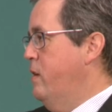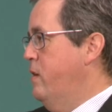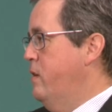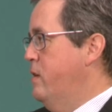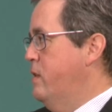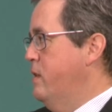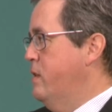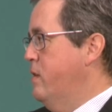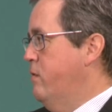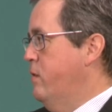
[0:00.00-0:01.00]
does take
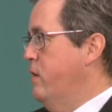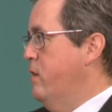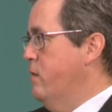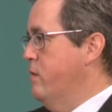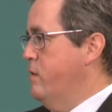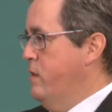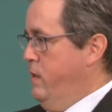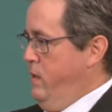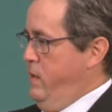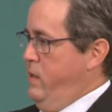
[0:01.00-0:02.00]
several years.
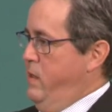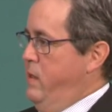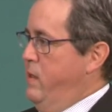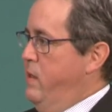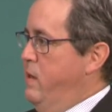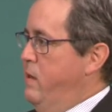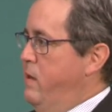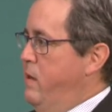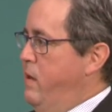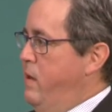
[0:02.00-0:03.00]
And then
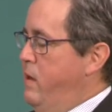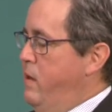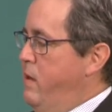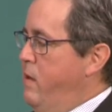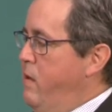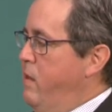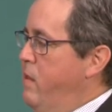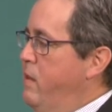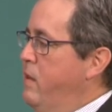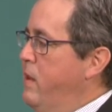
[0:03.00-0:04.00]

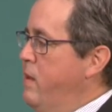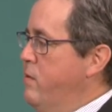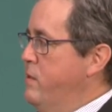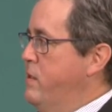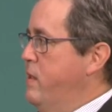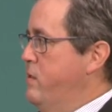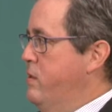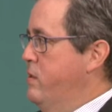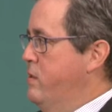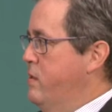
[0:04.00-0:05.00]
the later
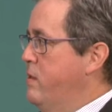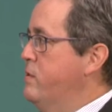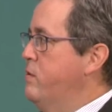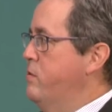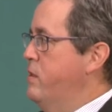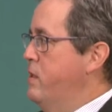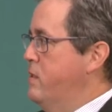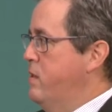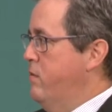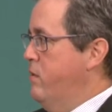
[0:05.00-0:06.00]
stages also take
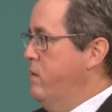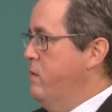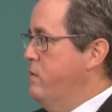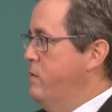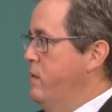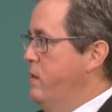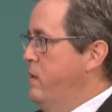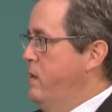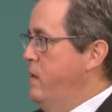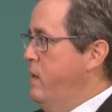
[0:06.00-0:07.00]
several years.
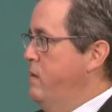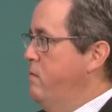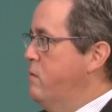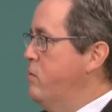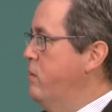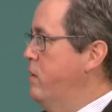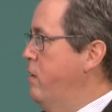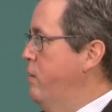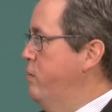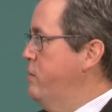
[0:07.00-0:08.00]
And certainly
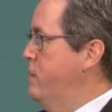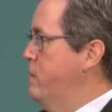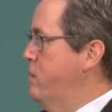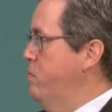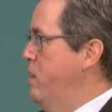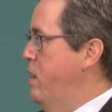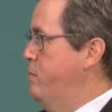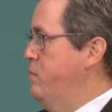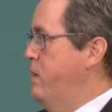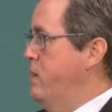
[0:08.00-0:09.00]
all those things can be
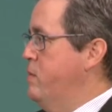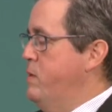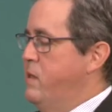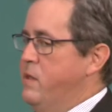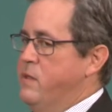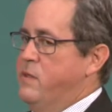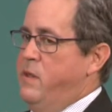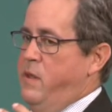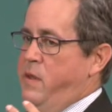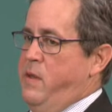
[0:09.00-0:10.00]
optimized because
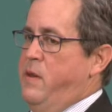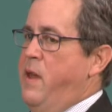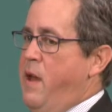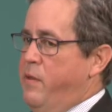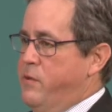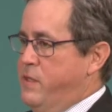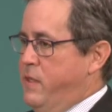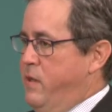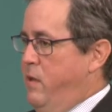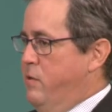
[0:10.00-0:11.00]
now there's
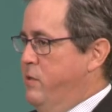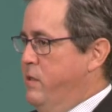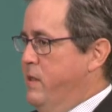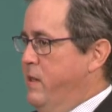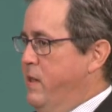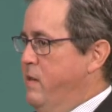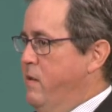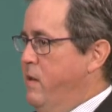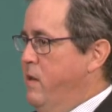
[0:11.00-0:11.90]
technologies that can